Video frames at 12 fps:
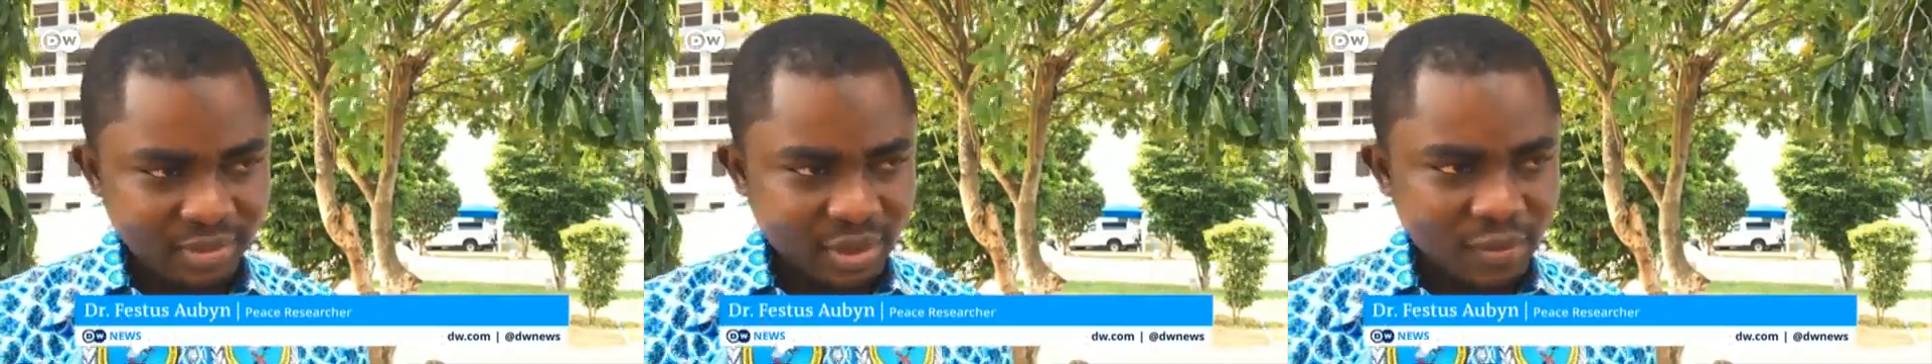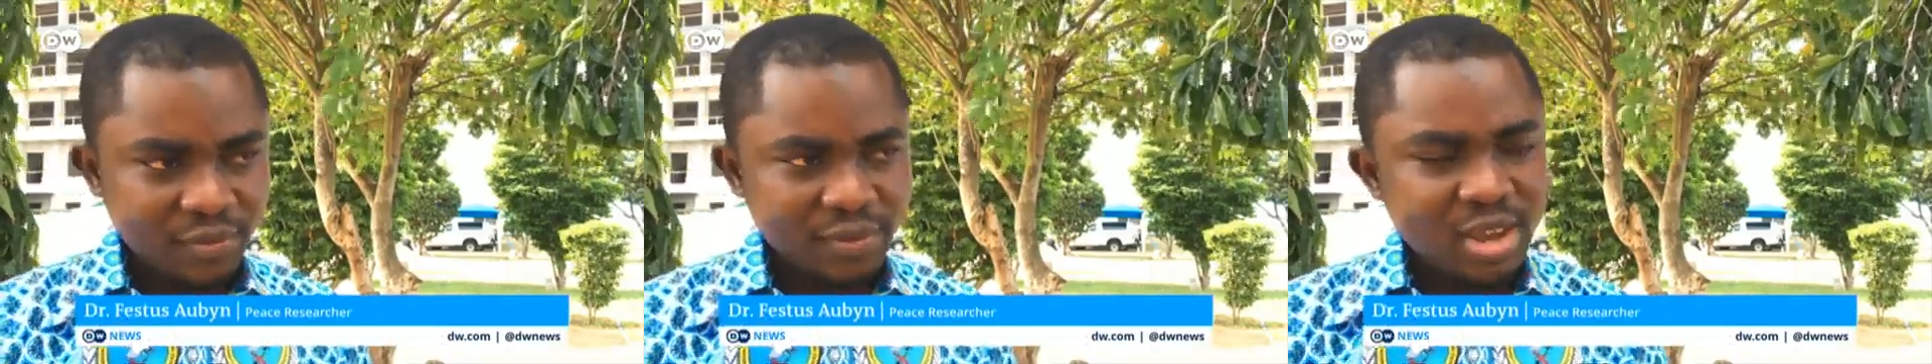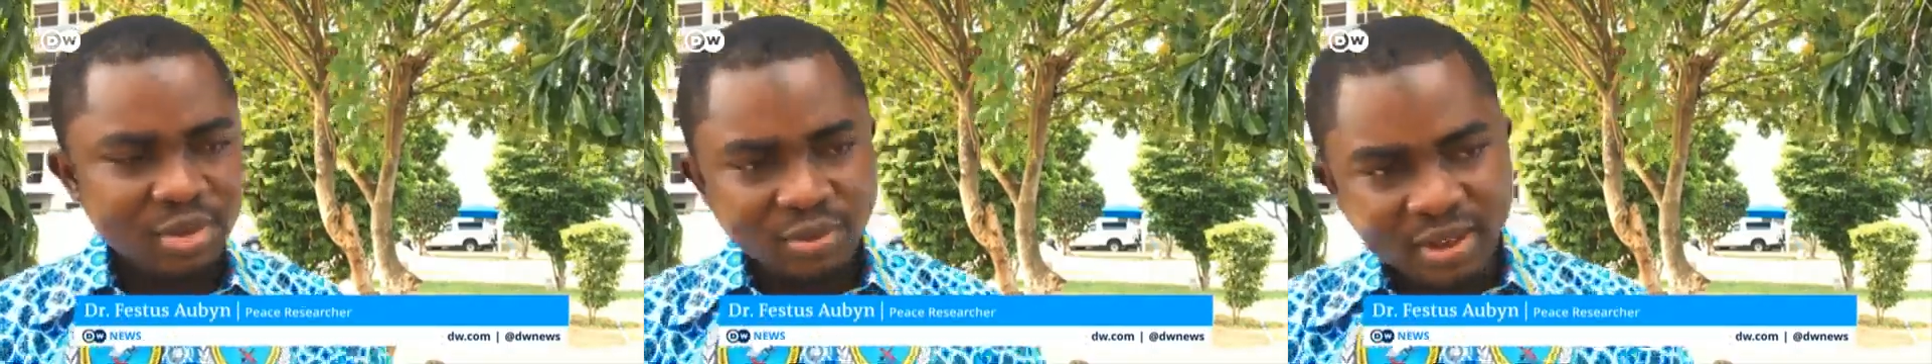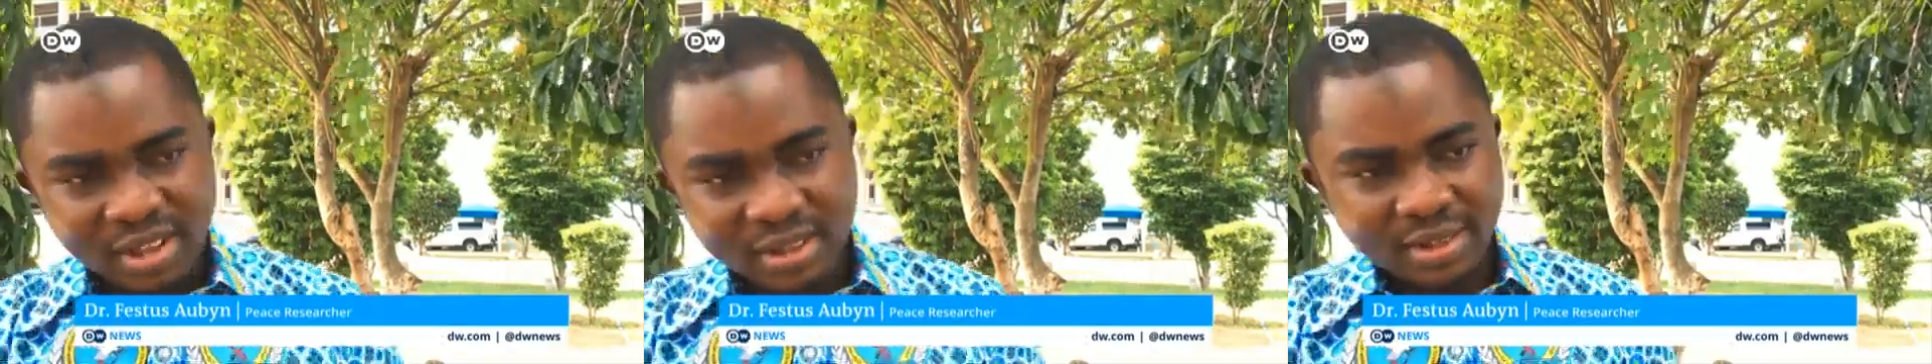of where you
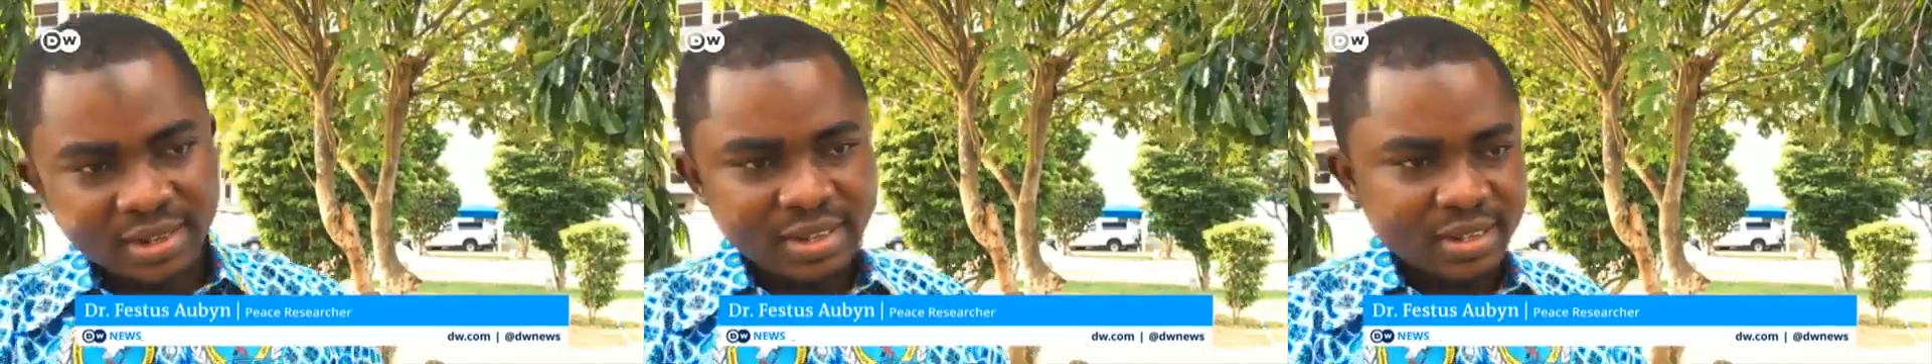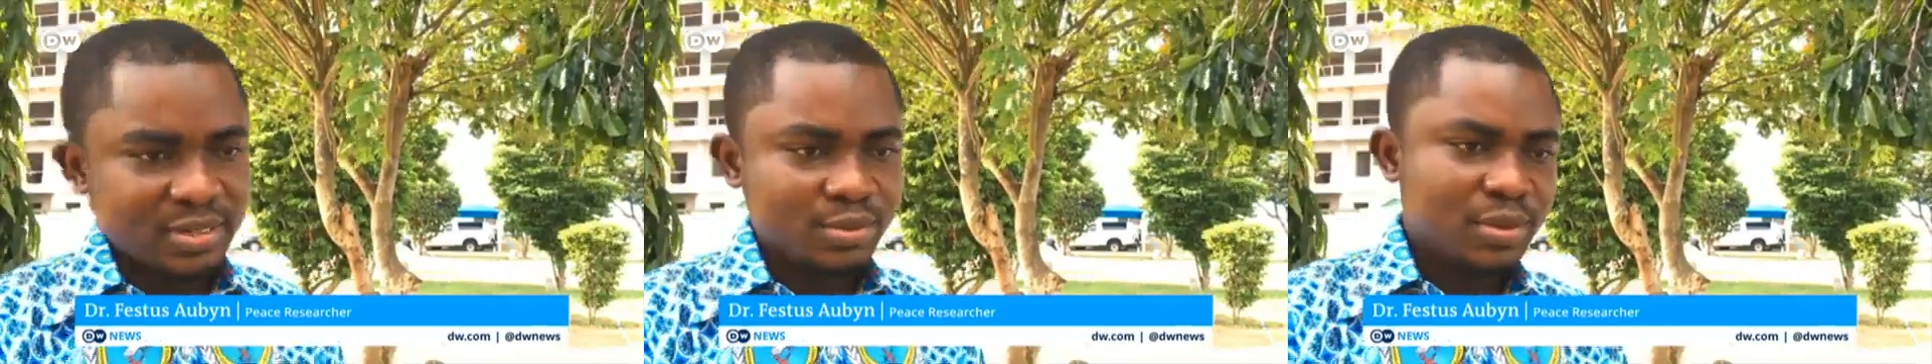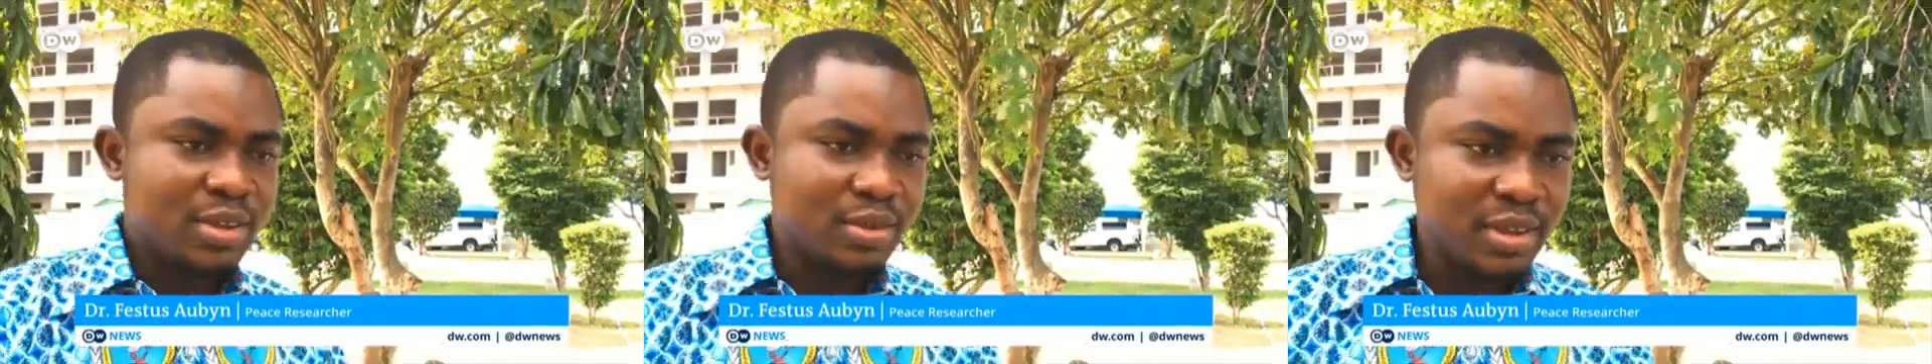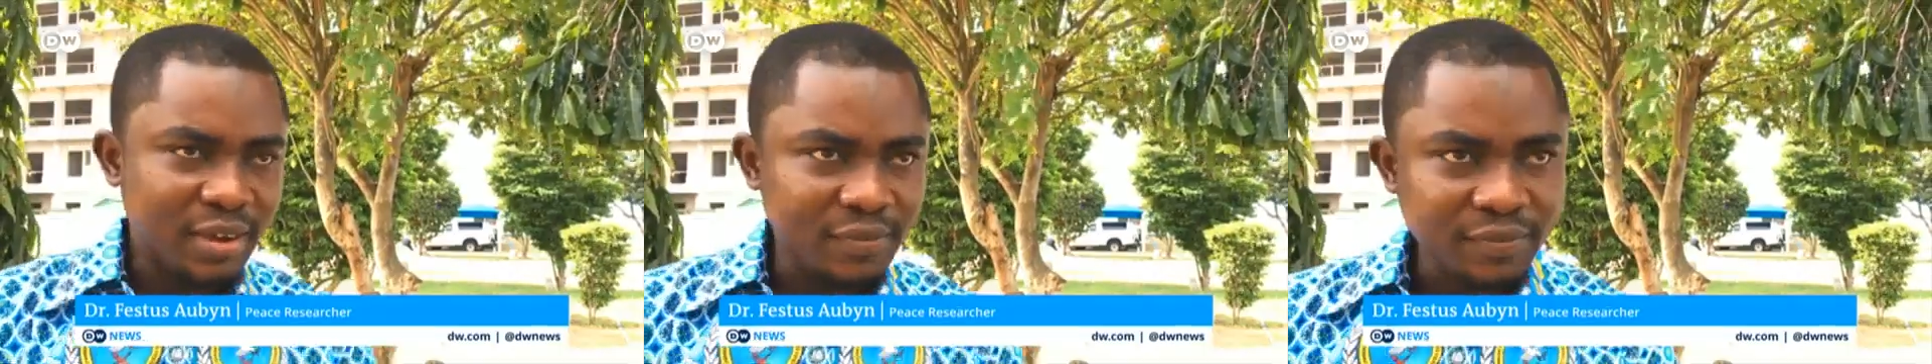can graze, where you can